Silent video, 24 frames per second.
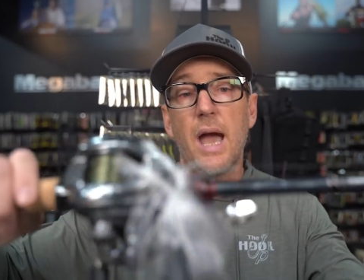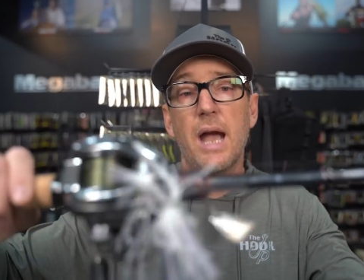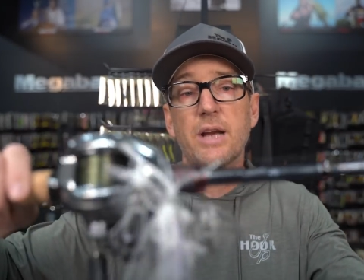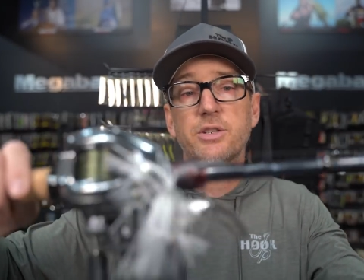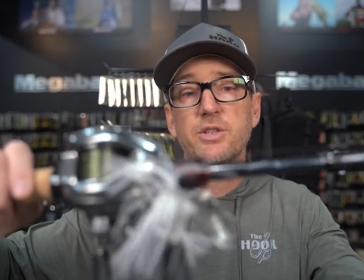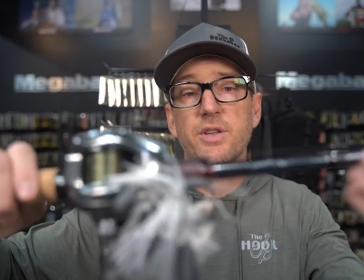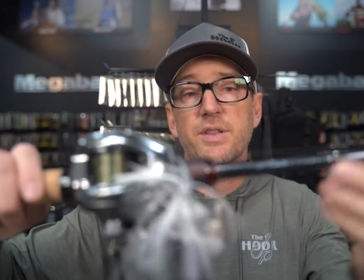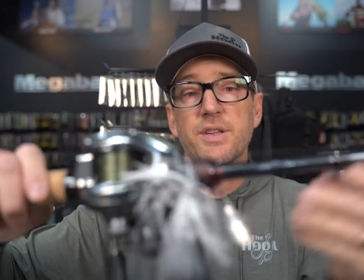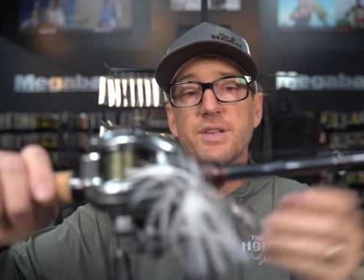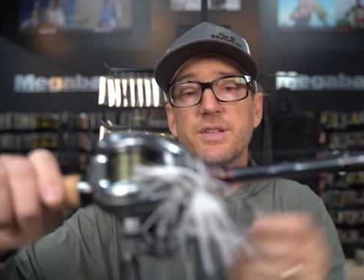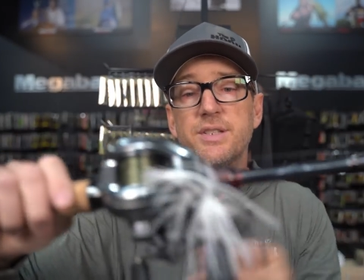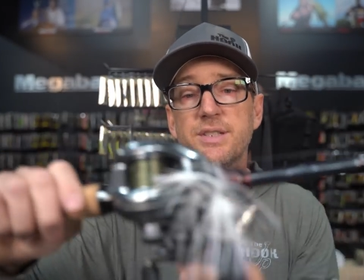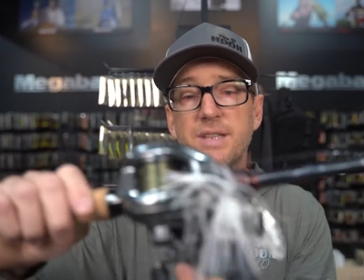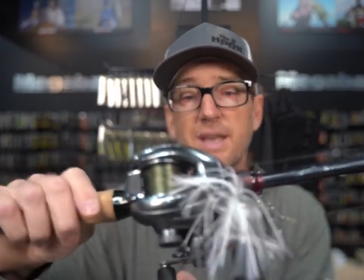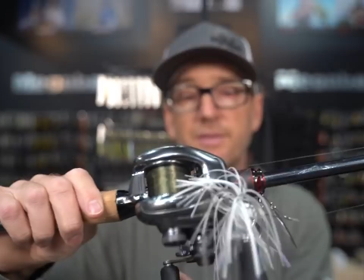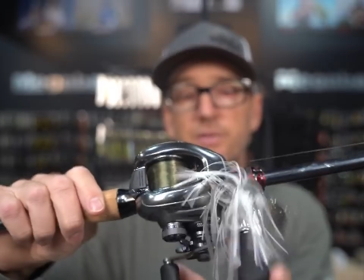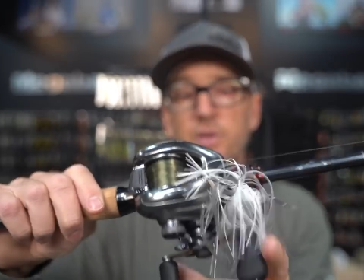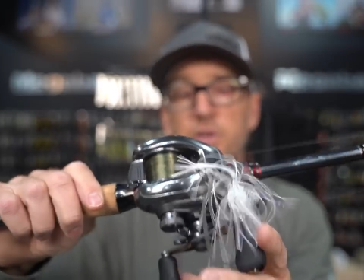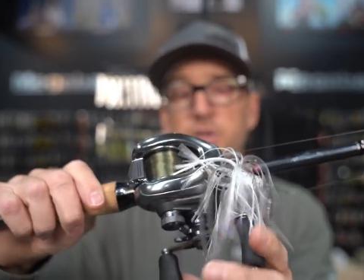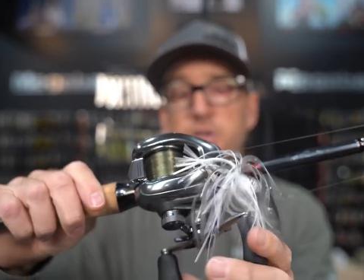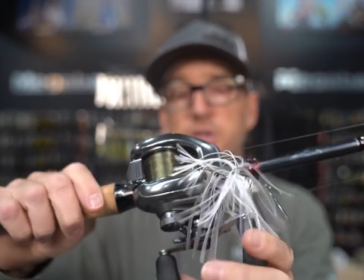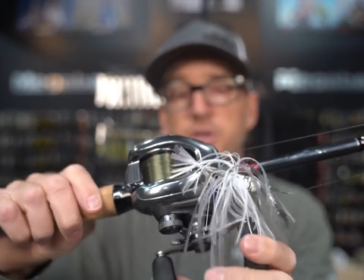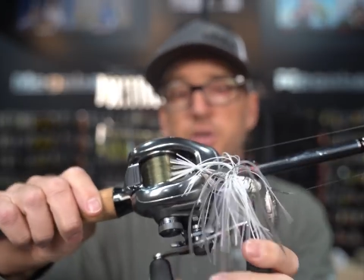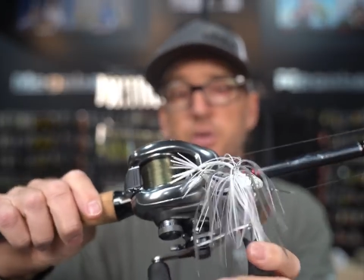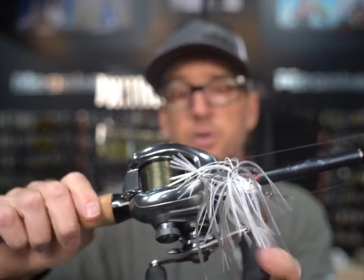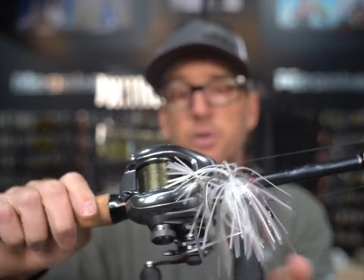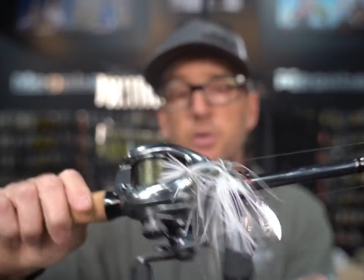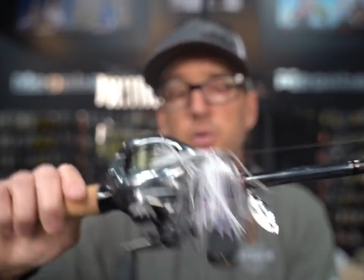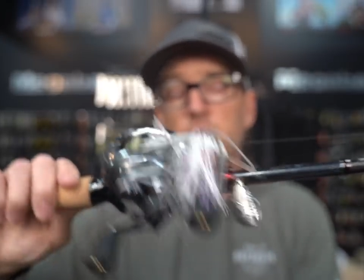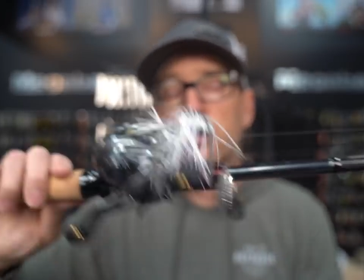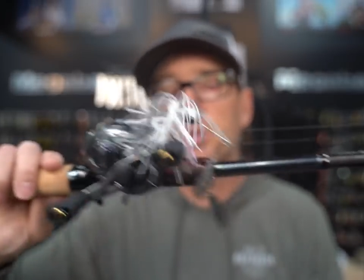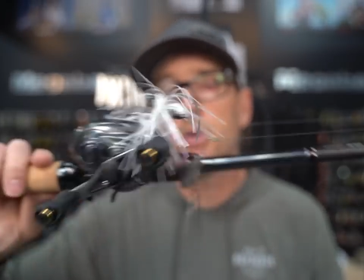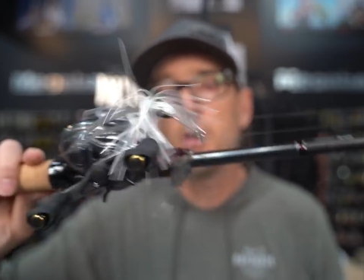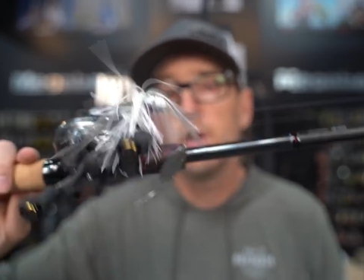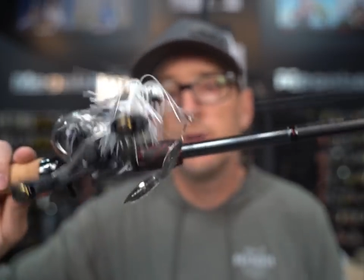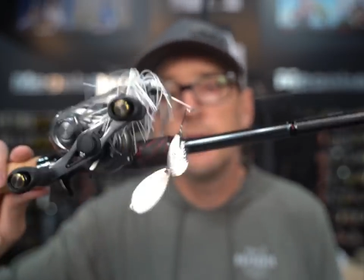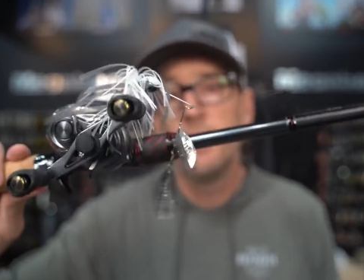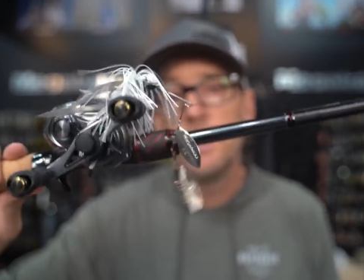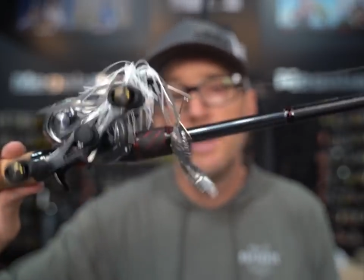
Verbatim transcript: actually the 7 2